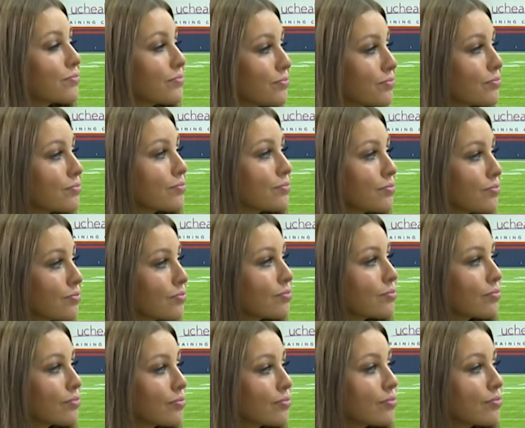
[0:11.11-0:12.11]

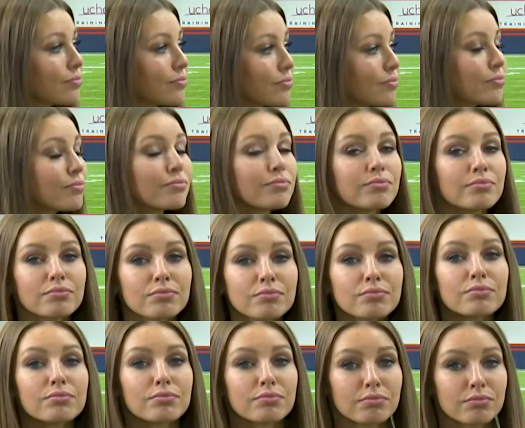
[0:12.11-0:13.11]

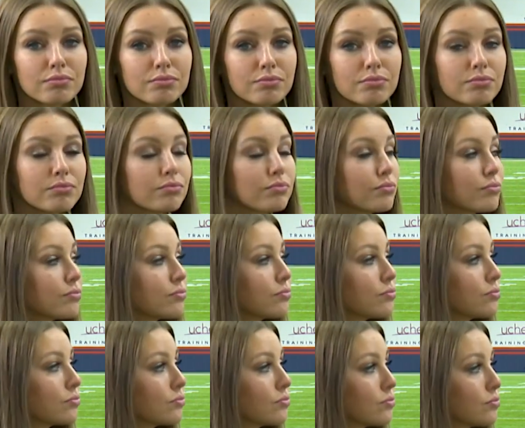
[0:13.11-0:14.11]

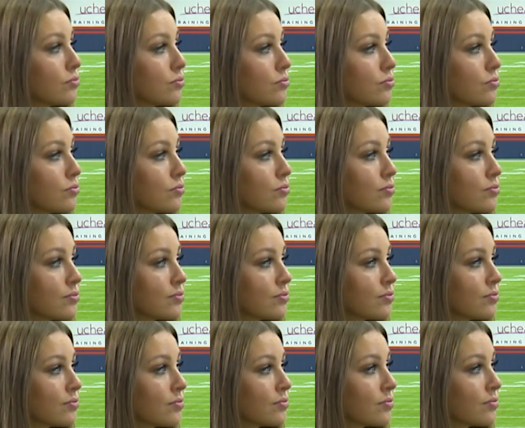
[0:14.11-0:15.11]

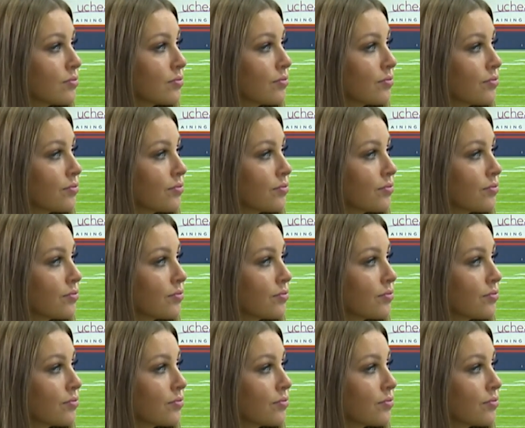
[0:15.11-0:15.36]
The person shown says nothing.